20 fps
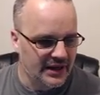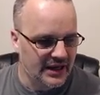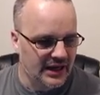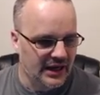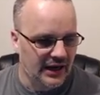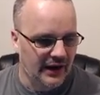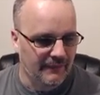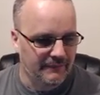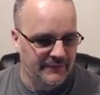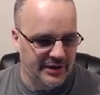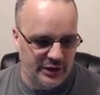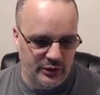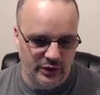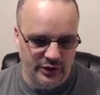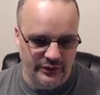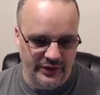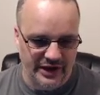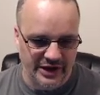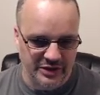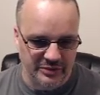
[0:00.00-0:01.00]
Uh, pick one
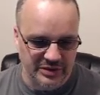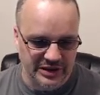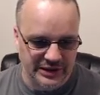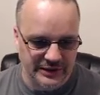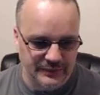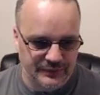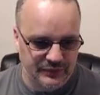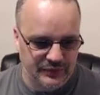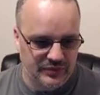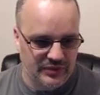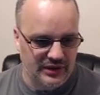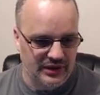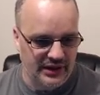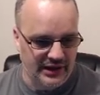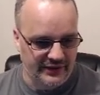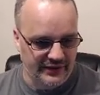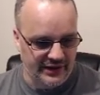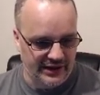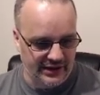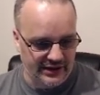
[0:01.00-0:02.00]
randomly
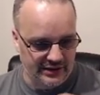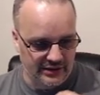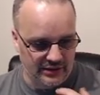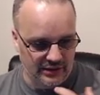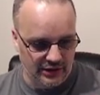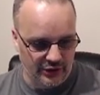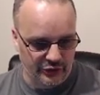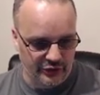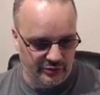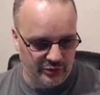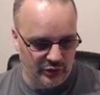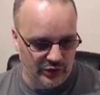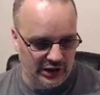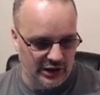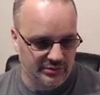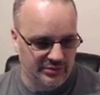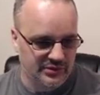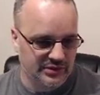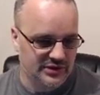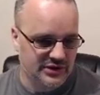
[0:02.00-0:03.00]
and then load them all
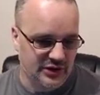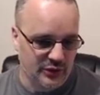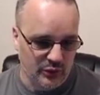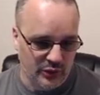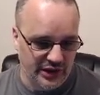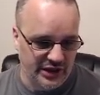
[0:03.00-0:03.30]
up. So what I